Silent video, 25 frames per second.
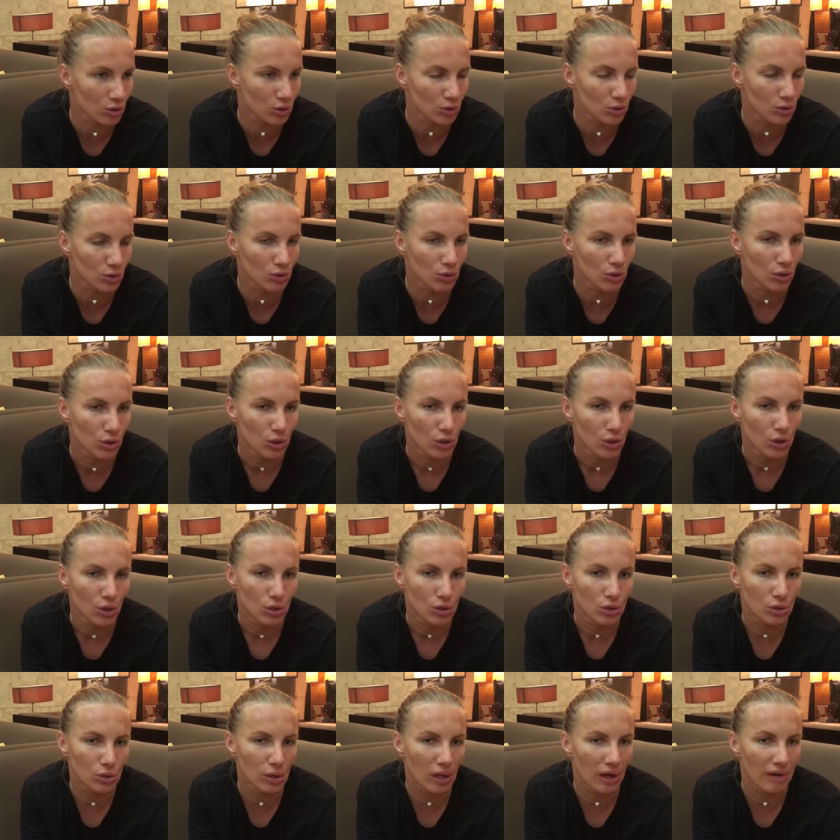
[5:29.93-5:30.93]

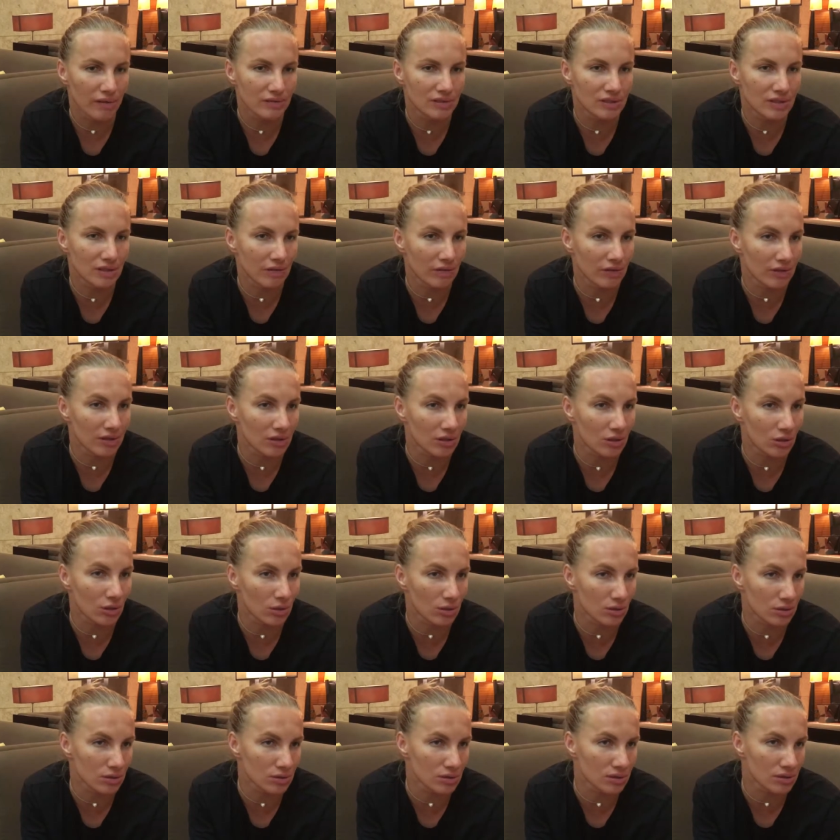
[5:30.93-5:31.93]
to have different
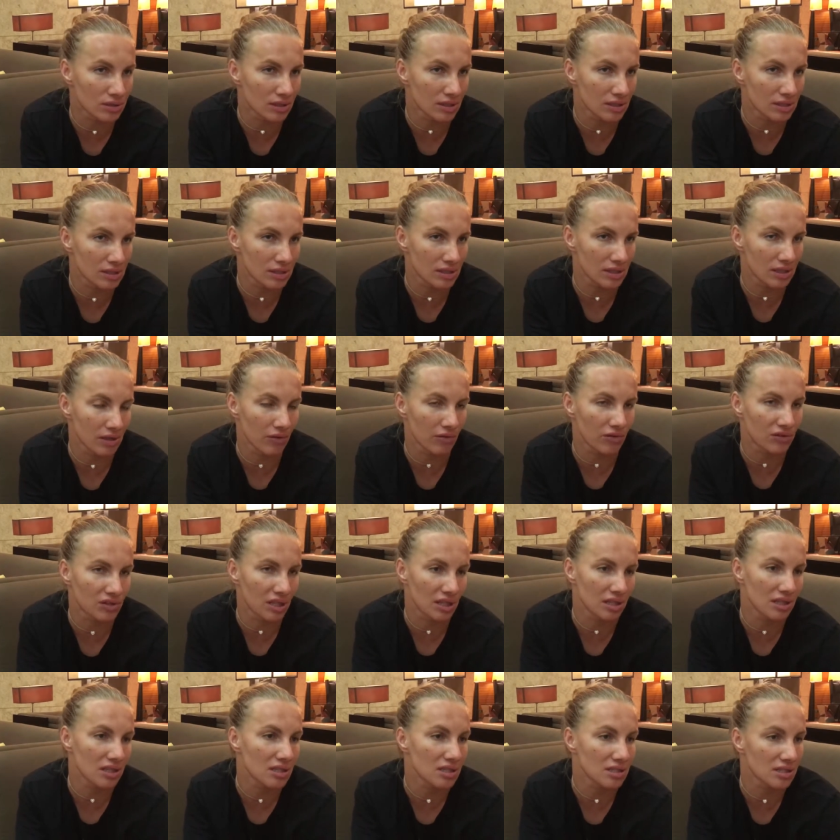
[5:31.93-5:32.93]
goals if
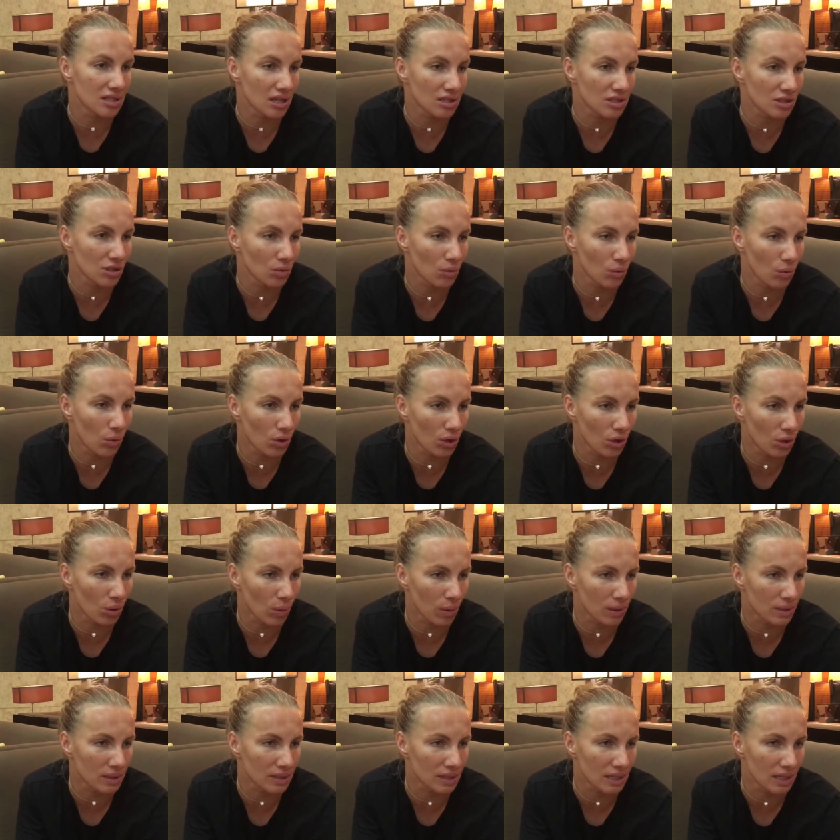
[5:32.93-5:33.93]
tennis doesn't work
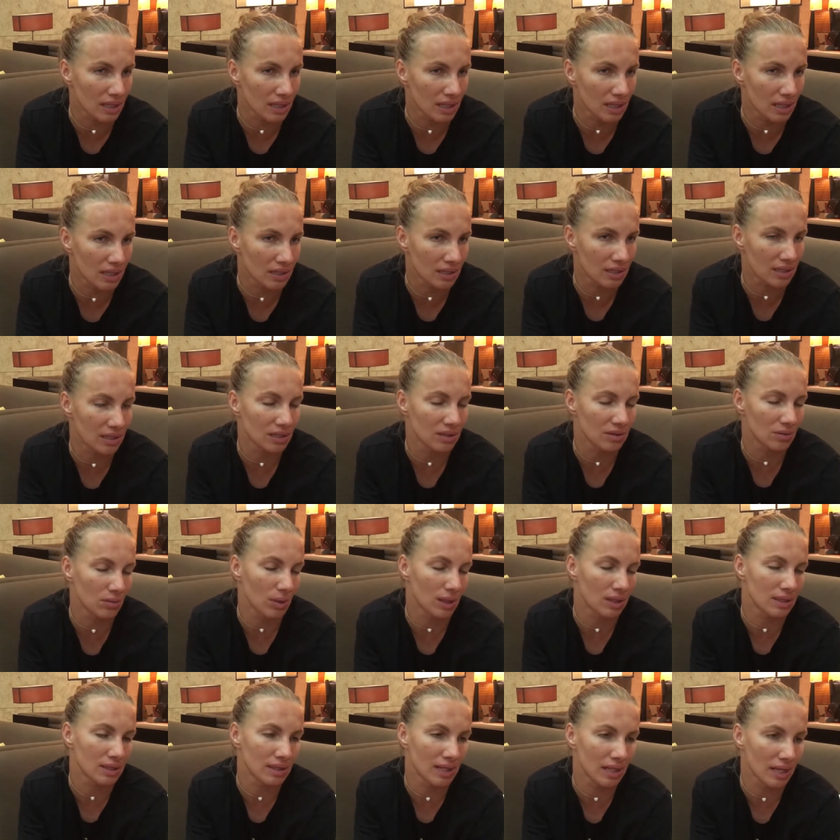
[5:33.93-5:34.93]
one day, and
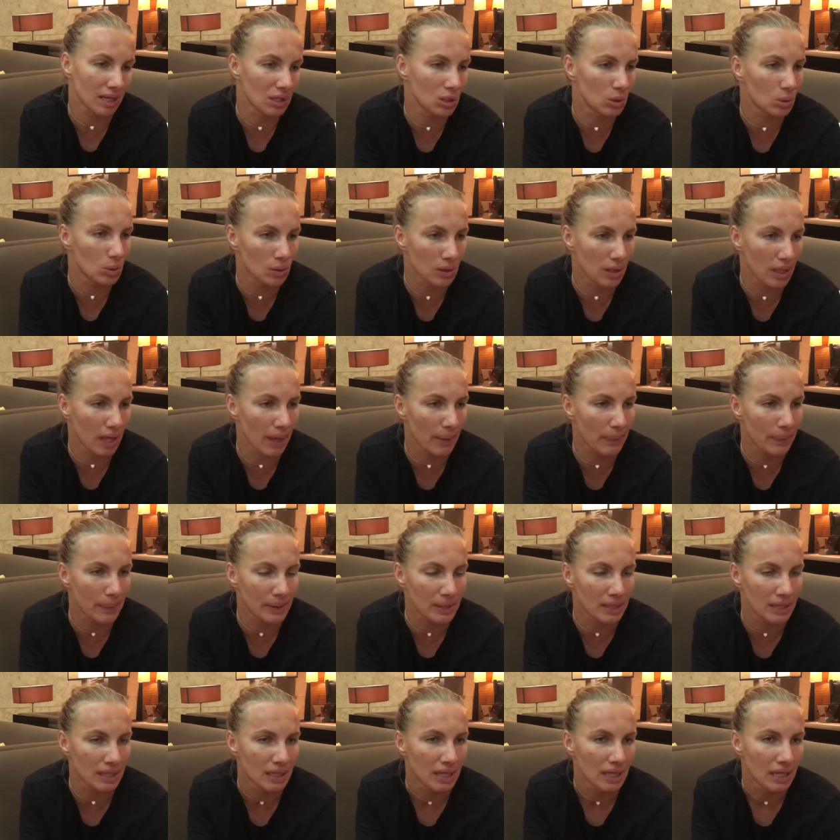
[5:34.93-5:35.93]
one day it will
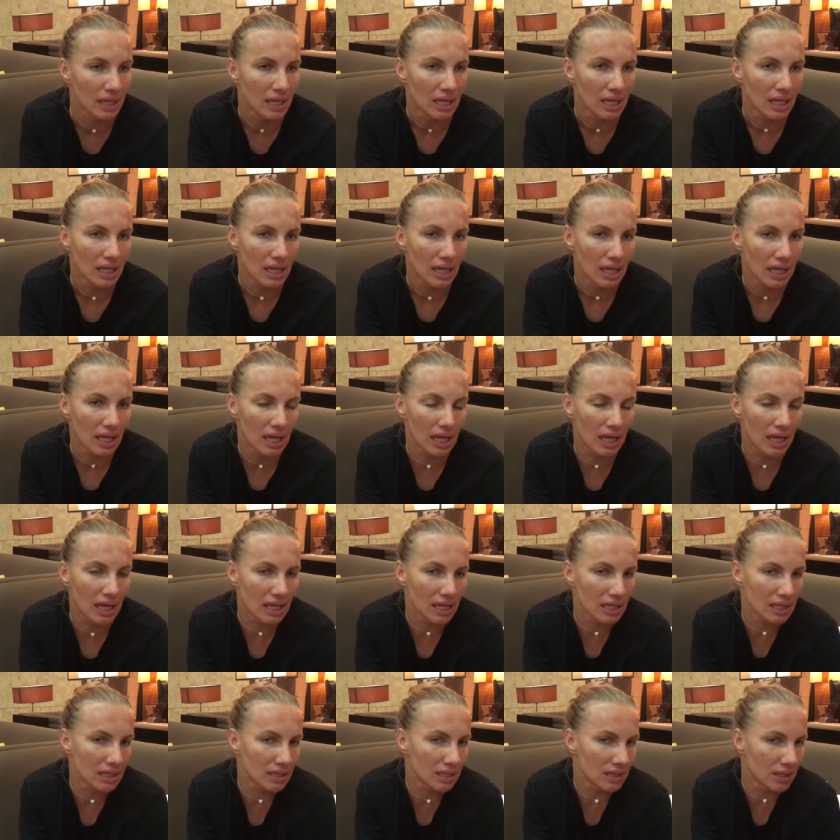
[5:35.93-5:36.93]
happen.
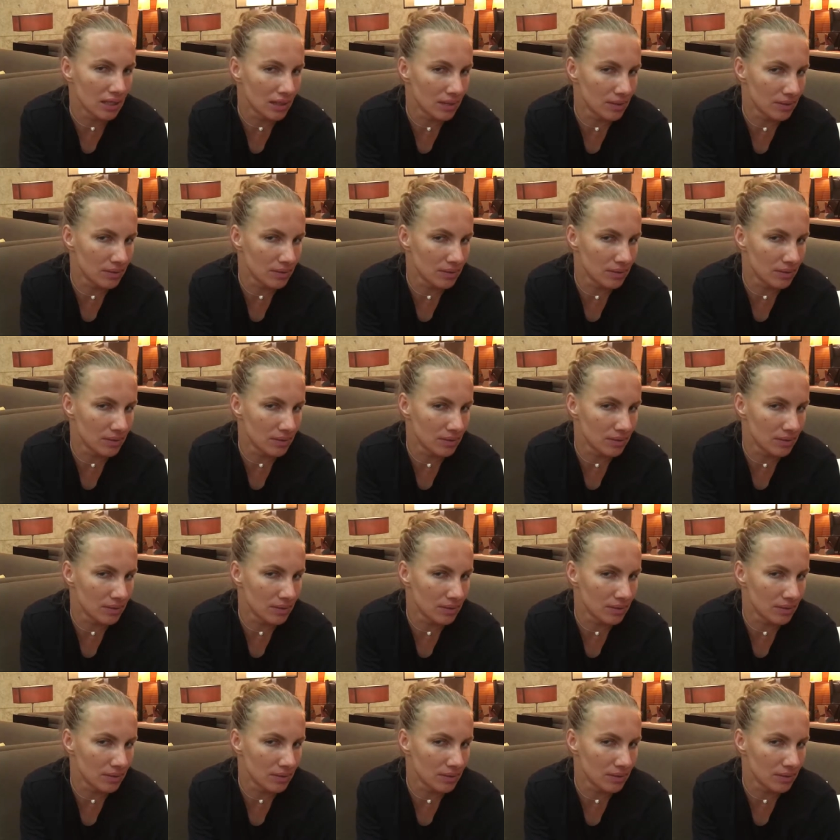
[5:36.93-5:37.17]
And